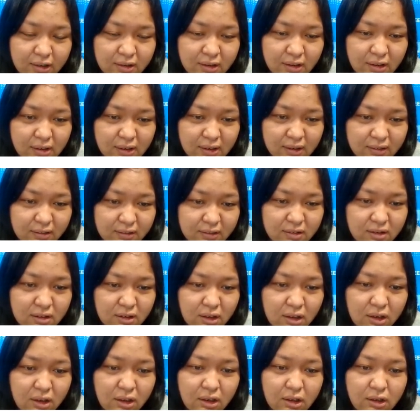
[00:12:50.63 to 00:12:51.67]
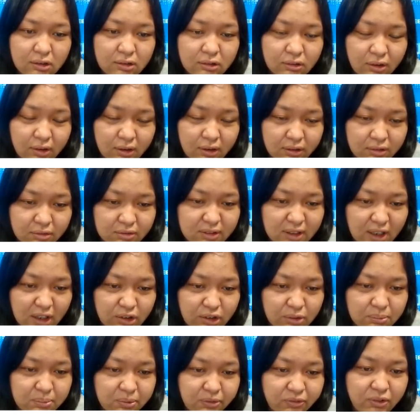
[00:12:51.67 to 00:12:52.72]
least noise
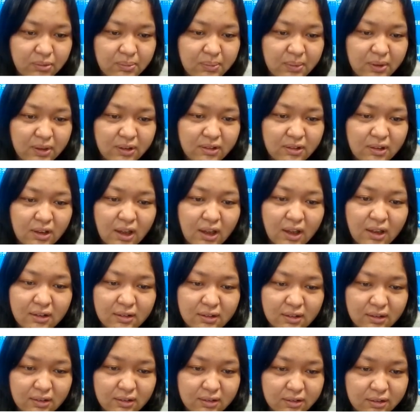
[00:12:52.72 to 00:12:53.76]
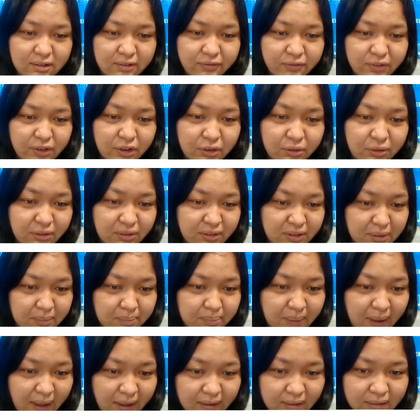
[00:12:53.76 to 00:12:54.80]
reduction performance on this frequency
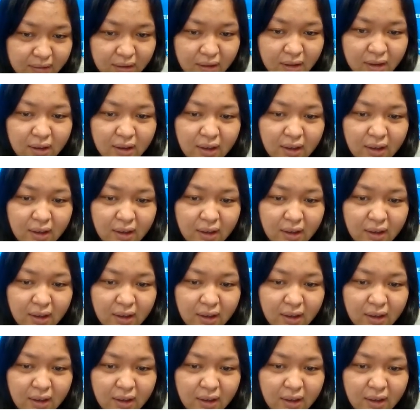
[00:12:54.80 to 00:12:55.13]
band,